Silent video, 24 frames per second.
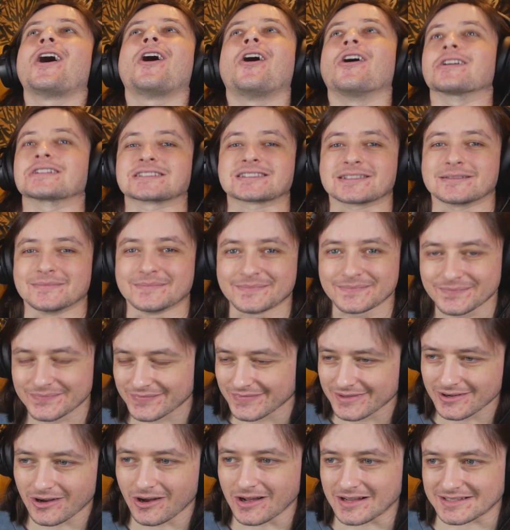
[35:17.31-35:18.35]
Awesome.
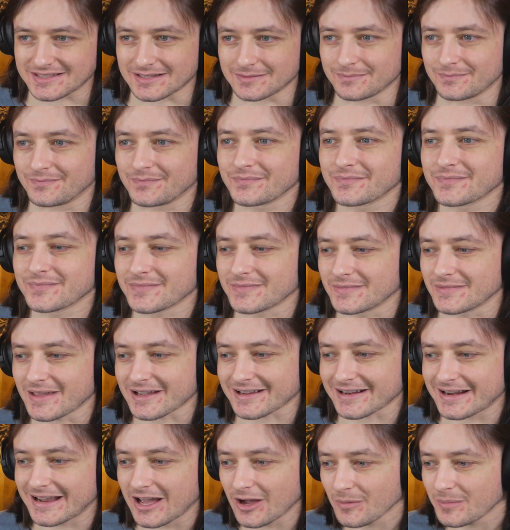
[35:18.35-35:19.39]
Awesome. Not
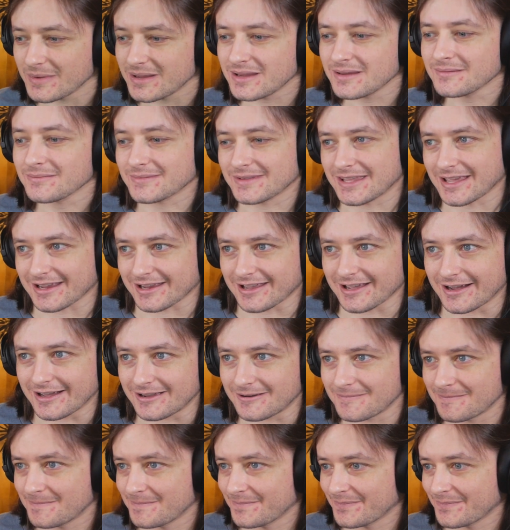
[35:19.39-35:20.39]
going to help me? Get cut.